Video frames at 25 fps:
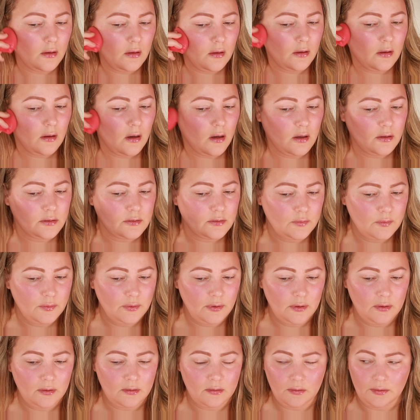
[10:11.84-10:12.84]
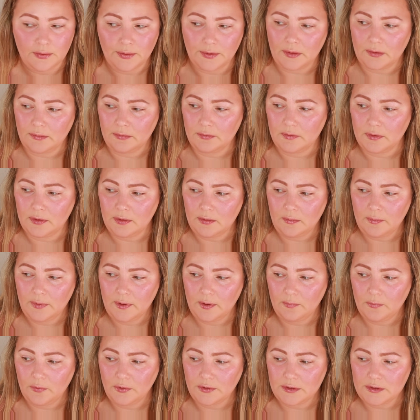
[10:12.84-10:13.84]
contour look a little
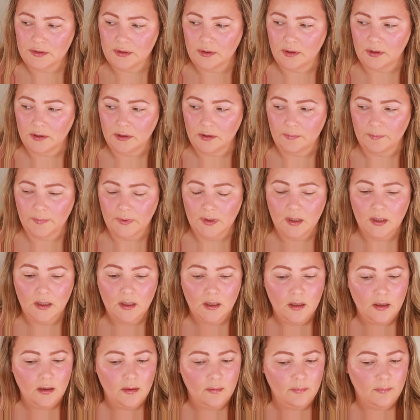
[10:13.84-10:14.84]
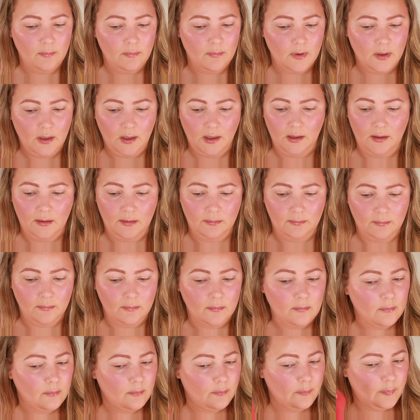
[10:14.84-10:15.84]
bit more sharp,
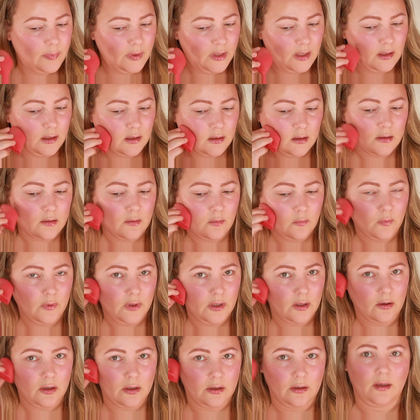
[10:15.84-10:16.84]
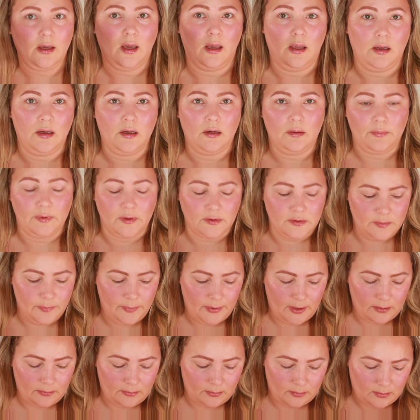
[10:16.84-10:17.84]
but we aren't caking a bunch of
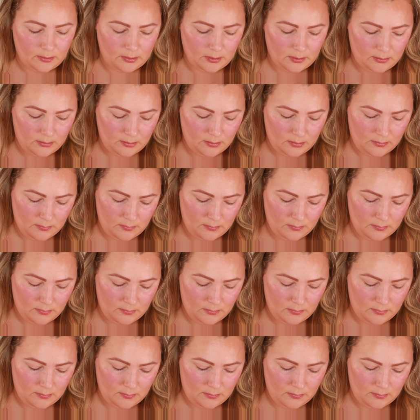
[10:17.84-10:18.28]
powder on.